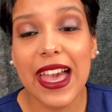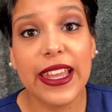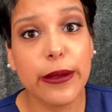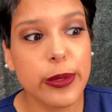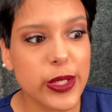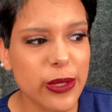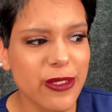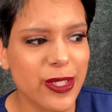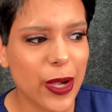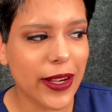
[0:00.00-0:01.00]
And I'm so
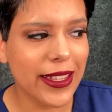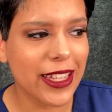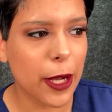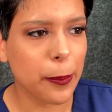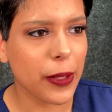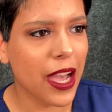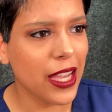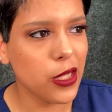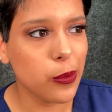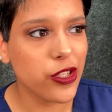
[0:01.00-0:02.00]
sorry that I'm
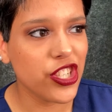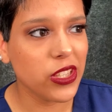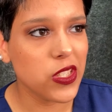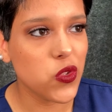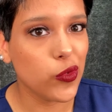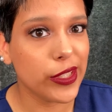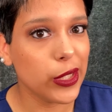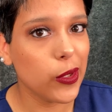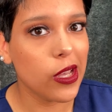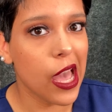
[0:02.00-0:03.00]
kind of pushing this
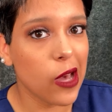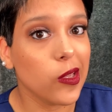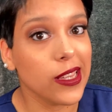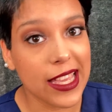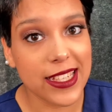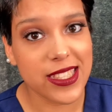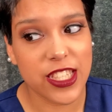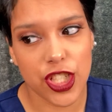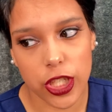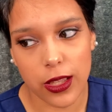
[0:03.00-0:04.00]
video out late
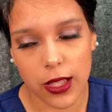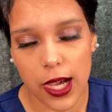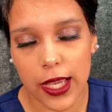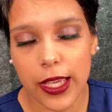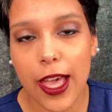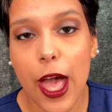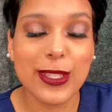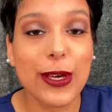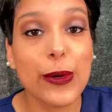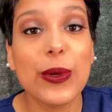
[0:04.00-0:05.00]
in July.
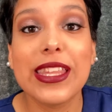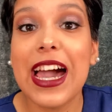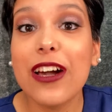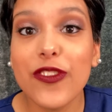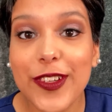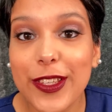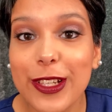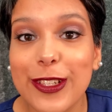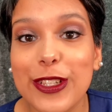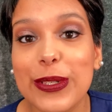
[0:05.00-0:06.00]
So without
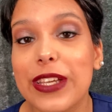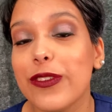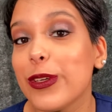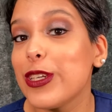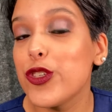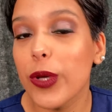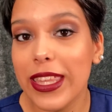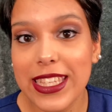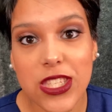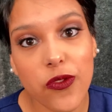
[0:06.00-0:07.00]
further ado, if you enjoyed
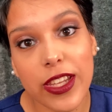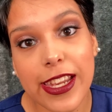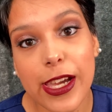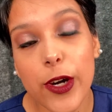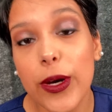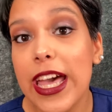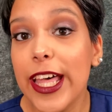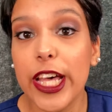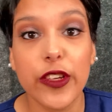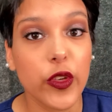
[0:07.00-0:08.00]
this video,
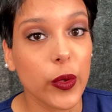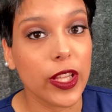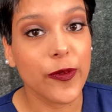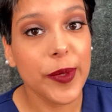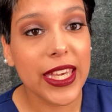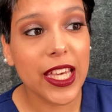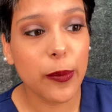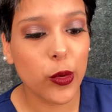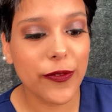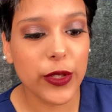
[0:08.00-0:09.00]
if you love makeup,
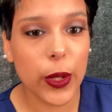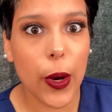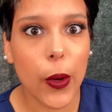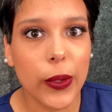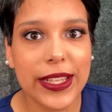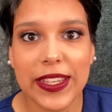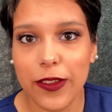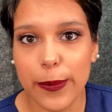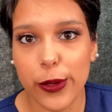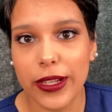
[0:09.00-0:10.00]
or if you own any
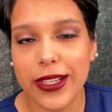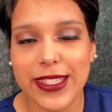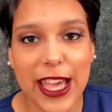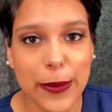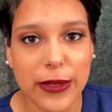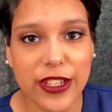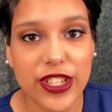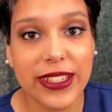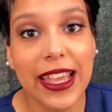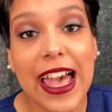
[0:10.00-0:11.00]
of the products I
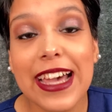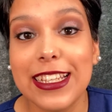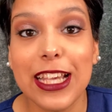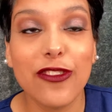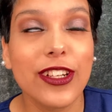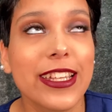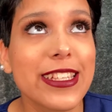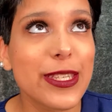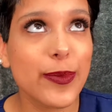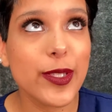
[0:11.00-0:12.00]
mentioned, definitely
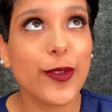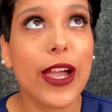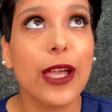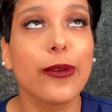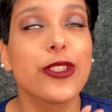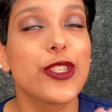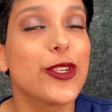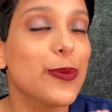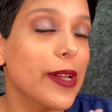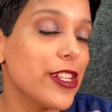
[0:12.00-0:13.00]
subscribe
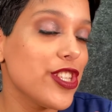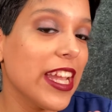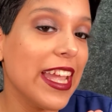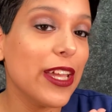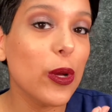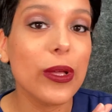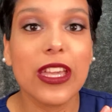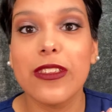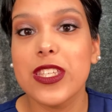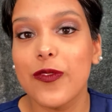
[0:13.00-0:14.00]
to my channel,
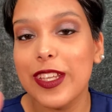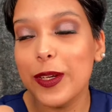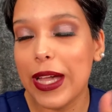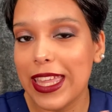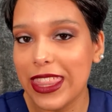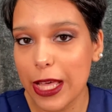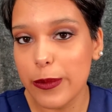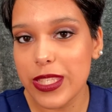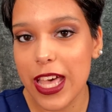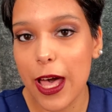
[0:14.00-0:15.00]
give this video a
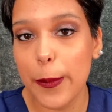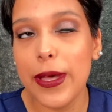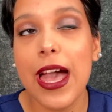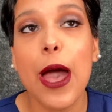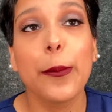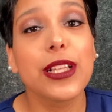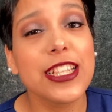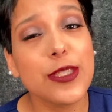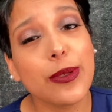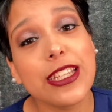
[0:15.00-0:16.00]
thumbs up.
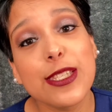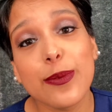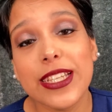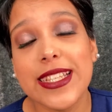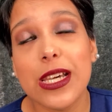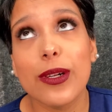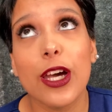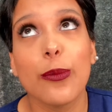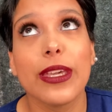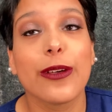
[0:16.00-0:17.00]
Please, please, please, that would
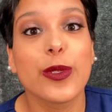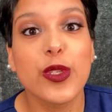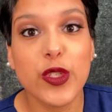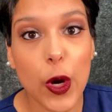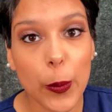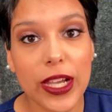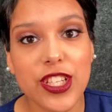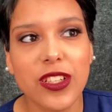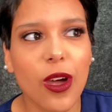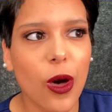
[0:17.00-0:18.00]
help me out so
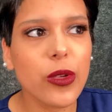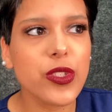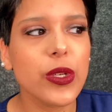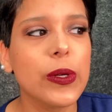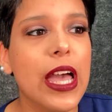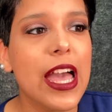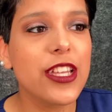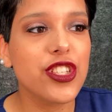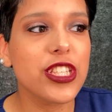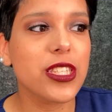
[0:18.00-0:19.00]
much. And also
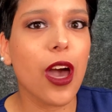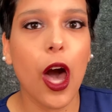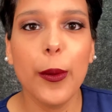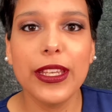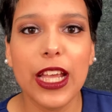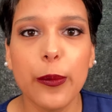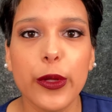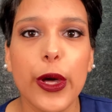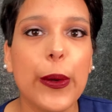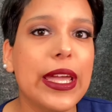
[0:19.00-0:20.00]
just comment down
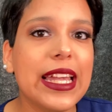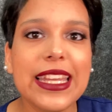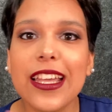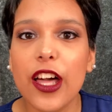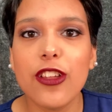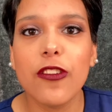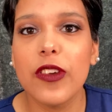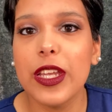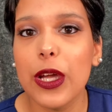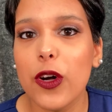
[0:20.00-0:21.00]
below any other
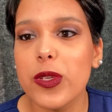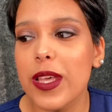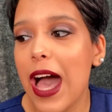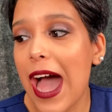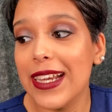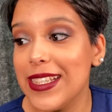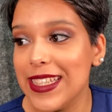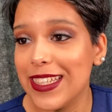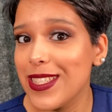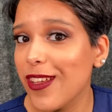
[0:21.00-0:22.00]
video
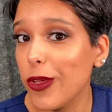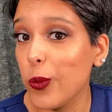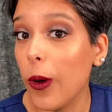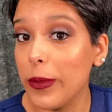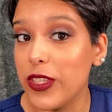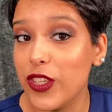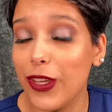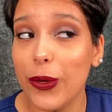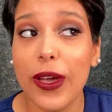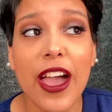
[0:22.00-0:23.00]
ideas that you want me to
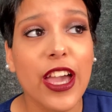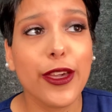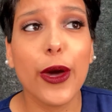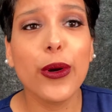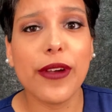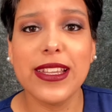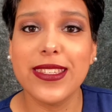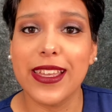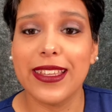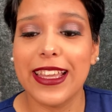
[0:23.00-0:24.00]
do. Go
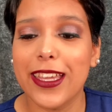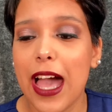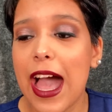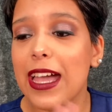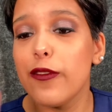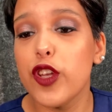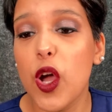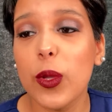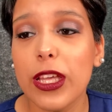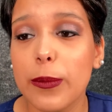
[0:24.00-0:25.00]
crazy. Like, I have
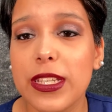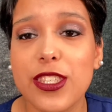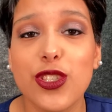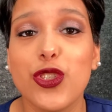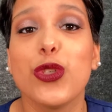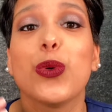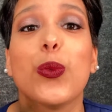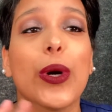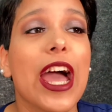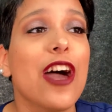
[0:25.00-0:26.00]
no limits to
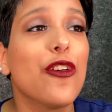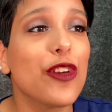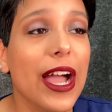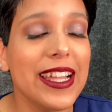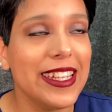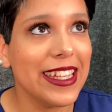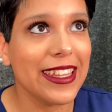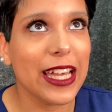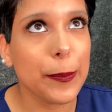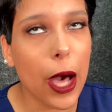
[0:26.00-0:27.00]
whatever idea
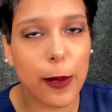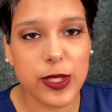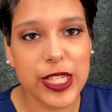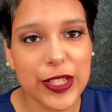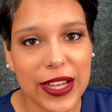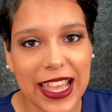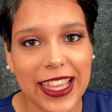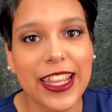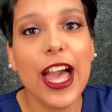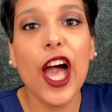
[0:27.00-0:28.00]
that pops in your
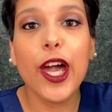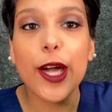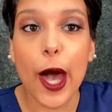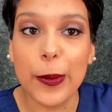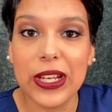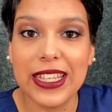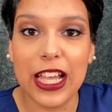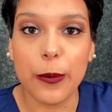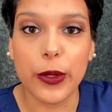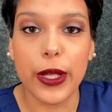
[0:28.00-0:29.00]
head. Comment it
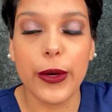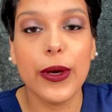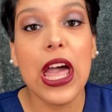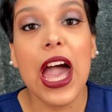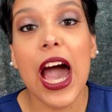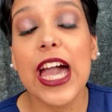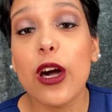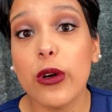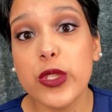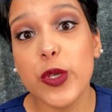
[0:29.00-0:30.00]
down below. I
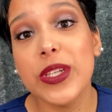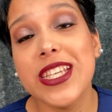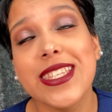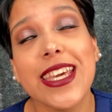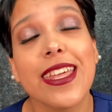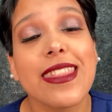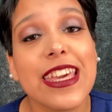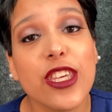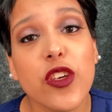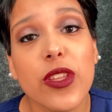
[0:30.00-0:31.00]
also want to say
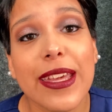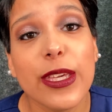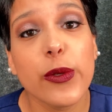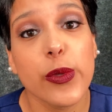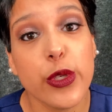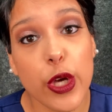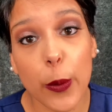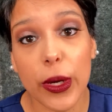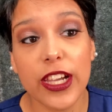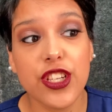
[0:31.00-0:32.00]
thank you so
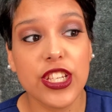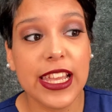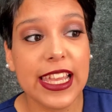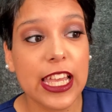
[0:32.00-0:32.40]
much.